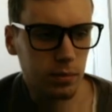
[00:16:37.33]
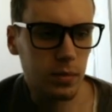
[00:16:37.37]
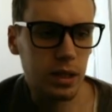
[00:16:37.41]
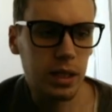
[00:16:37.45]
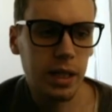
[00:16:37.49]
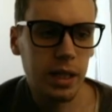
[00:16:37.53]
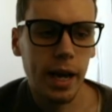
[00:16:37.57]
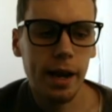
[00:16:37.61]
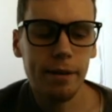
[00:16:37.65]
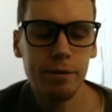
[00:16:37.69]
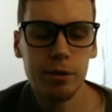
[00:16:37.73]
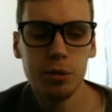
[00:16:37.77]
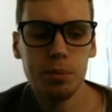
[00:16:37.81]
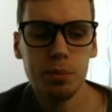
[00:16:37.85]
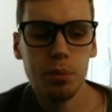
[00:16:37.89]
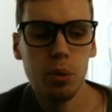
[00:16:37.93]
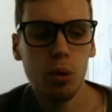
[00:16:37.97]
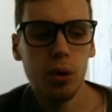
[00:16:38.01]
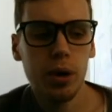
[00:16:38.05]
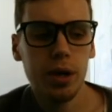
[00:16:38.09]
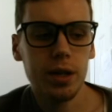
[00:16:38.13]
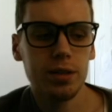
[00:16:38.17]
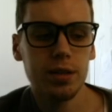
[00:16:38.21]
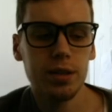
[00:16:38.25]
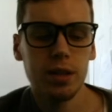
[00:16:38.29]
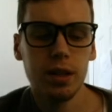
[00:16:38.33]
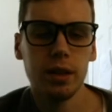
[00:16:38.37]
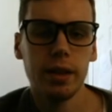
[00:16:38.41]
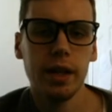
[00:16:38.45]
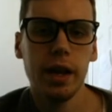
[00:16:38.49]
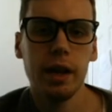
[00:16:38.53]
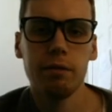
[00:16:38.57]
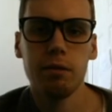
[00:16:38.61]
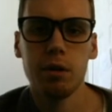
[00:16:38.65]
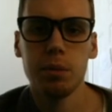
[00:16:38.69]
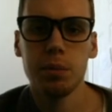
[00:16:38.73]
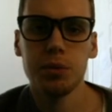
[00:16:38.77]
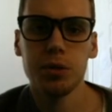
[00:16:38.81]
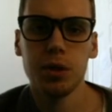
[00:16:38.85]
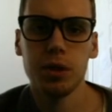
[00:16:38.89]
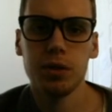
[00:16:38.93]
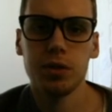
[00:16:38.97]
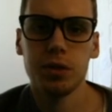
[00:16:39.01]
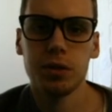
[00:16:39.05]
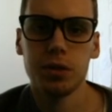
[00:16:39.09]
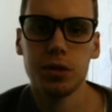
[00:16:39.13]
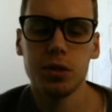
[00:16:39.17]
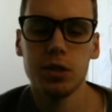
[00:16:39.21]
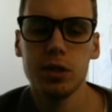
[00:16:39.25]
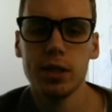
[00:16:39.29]
average points, and then that represents
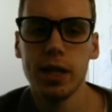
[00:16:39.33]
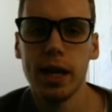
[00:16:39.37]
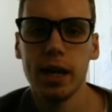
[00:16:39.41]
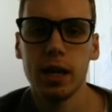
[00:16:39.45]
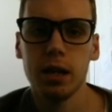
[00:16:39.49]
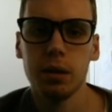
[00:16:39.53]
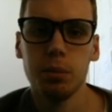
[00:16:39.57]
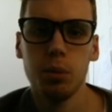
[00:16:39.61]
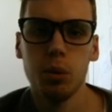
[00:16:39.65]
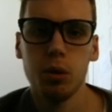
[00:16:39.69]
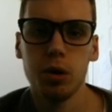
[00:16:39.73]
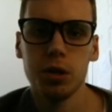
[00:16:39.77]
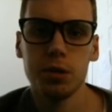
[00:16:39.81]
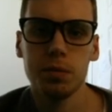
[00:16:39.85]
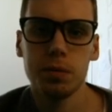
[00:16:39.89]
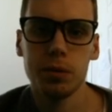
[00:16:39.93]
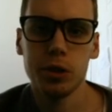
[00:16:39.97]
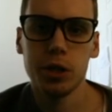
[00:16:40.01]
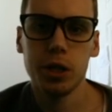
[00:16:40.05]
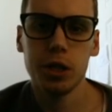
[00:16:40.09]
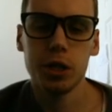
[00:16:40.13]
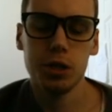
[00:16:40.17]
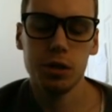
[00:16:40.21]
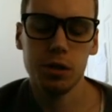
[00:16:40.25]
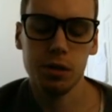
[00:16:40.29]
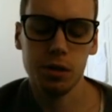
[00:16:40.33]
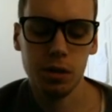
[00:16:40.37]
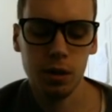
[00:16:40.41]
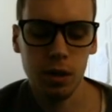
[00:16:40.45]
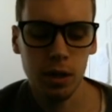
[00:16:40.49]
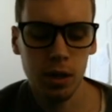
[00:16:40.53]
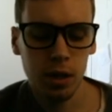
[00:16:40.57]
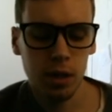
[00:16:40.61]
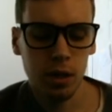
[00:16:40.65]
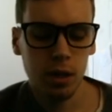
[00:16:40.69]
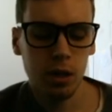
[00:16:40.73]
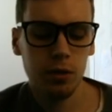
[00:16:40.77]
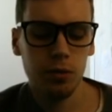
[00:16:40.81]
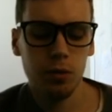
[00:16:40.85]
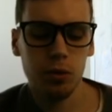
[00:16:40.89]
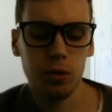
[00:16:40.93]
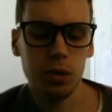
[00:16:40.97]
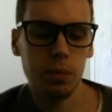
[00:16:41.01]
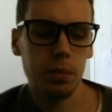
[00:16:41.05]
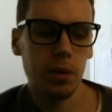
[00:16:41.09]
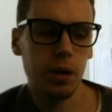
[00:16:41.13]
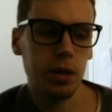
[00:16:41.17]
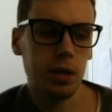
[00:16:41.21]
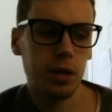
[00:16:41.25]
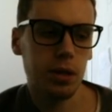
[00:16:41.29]
our static points projection for
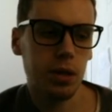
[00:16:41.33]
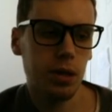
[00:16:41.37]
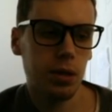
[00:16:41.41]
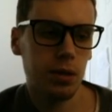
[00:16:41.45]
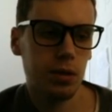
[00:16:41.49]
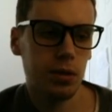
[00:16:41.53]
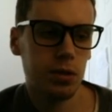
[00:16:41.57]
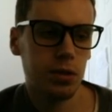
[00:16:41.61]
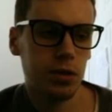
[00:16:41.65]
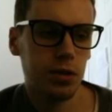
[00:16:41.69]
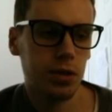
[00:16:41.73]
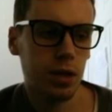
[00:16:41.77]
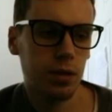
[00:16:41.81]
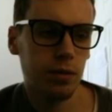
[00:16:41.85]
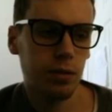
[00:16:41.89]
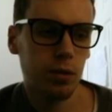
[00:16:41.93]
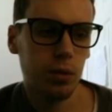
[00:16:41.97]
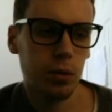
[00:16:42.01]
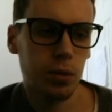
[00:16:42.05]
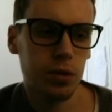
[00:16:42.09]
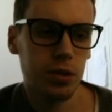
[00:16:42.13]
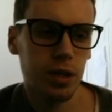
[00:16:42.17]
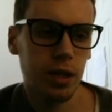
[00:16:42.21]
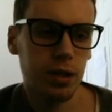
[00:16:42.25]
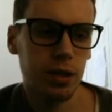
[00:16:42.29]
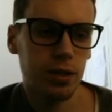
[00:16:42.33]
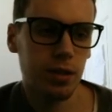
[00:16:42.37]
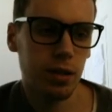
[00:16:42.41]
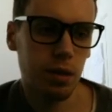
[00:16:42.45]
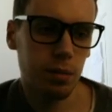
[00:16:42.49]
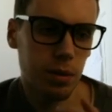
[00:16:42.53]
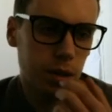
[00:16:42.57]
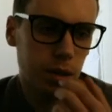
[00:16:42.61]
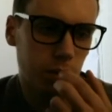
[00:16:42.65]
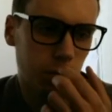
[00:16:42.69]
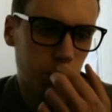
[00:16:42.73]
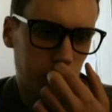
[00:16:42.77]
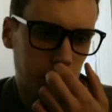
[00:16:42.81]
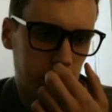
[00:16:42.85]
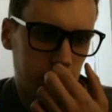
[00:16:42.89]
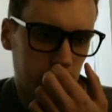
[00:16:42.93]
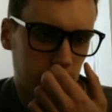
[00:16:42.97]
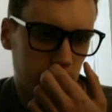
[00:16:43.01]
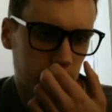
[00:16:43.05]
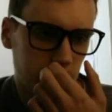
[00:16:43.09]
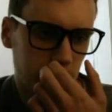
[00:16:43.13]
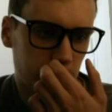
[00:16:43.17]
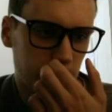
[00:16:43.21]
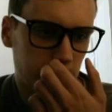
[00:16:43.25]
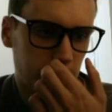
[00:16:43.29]
the Buccaneers. And of course, that's the number that will be
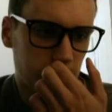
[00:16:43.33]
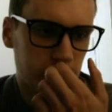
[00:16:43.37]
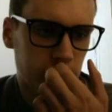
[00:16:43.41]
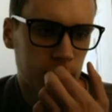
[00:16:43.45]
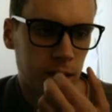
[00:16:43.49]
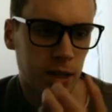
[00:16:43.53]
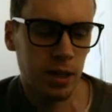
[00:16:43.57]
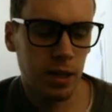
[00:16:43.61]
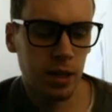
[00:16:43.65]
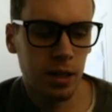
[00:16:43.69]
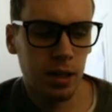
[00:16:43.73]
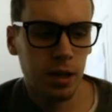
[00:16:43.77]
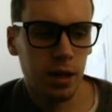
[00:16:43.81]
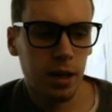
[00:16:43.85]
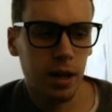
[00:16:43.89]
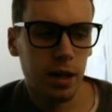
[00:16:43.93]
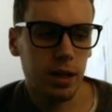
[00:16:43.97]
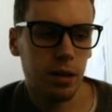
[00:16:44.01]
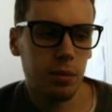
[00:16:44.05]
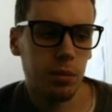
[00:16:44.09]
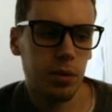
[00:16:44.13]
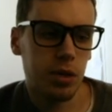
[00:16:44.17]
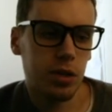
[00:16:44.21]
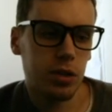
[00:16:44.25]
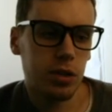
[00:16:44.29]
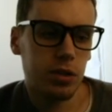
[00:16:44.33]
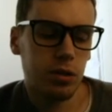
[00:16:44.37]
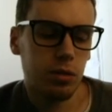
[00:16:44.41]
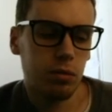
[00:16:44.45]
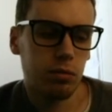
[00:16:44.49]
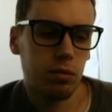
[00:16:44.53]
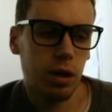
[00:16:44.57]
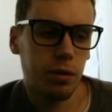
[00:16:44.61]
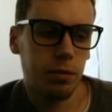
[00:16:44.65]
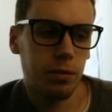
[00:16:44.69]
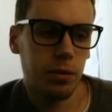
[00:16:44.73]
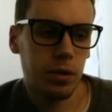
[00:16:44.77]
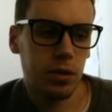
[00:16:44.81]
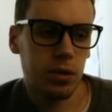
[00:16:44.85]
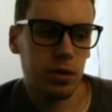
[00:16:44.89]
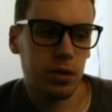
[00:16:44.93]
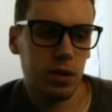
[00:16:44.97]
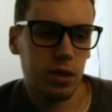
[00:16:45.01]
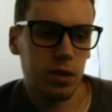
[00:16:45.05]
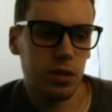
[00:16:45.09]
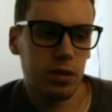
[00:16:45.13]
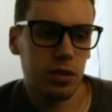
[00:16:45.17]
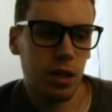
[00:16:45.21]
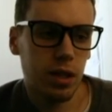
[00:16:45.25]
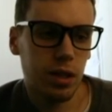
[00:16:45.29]
simulated. And then we just reference
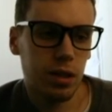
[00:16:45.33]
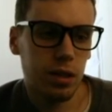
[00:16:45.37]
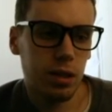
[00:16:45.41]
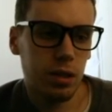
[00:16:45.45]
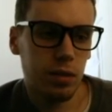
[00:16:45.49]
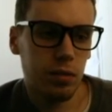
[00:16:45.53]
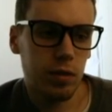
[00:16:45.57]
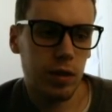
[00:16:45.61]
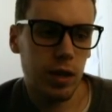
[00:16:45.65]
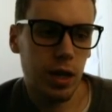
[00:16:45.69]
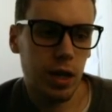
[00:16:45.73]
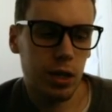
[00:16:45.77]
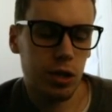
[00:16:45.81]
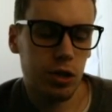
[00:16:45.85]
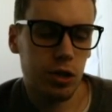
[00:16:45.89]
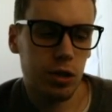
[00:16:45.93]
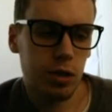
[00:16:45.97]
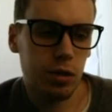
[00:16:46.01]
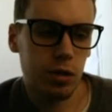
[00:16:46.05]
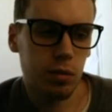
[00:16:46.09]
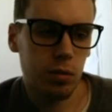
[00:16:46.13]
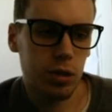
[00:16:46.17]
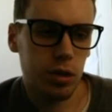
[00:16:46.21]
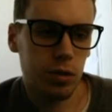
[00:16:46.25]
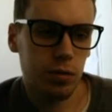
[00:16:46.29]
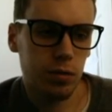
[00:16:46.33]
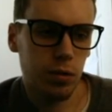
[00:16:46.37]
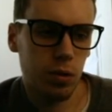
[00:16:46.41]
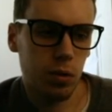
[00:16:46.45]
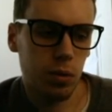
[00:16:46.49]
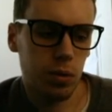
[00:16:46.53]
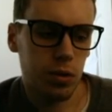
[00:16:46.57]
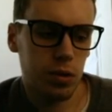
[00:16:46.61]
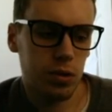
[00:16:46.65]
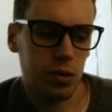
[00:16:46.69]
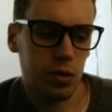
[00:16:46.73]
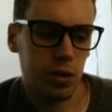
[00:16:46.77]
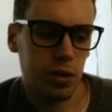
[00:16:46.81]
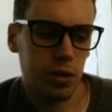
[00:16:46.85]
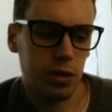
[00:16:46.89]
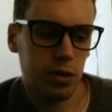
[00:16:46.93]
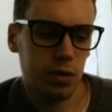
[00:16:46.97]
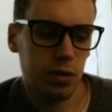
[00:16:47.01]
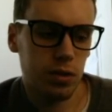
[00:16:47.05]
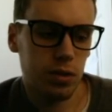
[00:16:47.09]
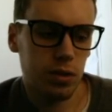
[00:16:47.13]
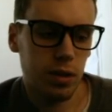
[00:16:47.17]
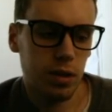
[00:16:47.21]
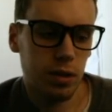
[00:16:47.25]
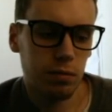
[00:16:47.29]
the standard deviation, which of course
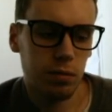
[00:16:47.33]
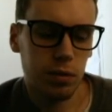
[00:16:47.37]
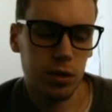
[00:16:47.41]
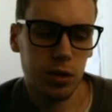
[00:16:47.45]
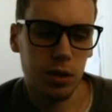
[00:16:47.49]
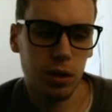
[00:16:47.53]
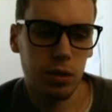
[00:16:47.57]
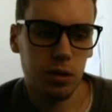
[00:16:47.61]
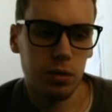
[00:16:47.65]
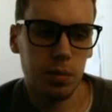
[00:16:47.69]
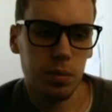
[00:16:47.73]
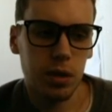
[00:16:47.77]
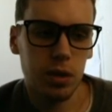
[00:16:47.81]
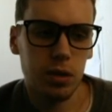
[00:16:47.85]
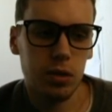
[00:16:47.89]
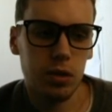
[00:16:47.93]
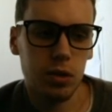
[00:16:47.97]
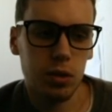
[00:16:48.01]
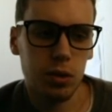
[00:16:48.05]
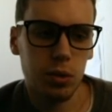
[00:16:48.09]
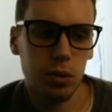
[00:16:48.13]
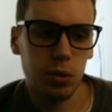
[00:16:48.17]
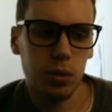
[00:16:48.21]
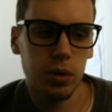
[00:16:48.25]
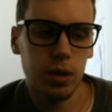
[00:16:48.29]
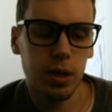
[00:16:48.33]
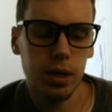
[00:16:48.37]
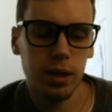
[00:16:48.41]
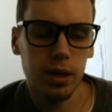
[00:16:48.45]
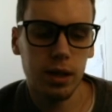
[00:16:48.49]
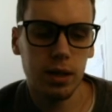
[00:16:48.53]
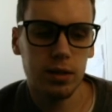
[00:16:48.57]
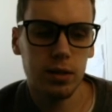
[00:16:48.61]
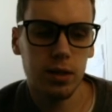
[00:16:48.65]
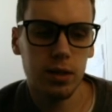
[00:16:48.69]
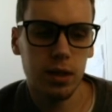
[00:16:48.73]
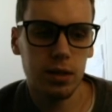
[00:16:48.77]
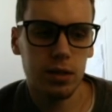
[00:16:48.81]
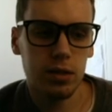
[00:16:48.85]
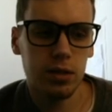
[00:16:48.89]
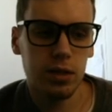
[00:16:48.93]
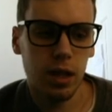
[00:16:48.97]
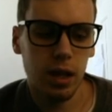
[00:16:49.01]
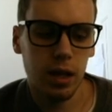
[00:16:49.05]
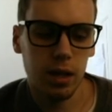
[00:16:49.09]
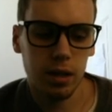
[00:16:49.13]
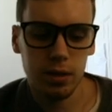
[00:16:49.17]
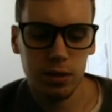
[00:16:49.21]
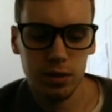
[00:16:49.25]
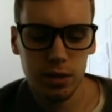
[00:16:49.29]
is in results B2, and that's a
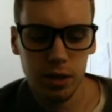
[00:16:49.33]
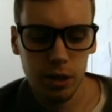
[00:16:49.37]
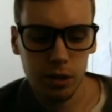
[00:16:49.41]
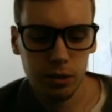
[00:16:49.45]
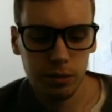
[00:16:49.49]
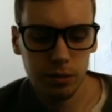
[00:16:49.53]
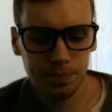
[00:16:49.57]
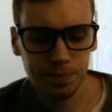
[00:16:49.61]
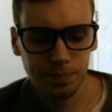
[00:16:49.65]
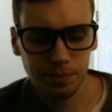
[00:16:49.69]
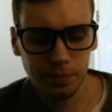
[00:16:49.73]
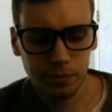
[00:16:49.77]
static cell.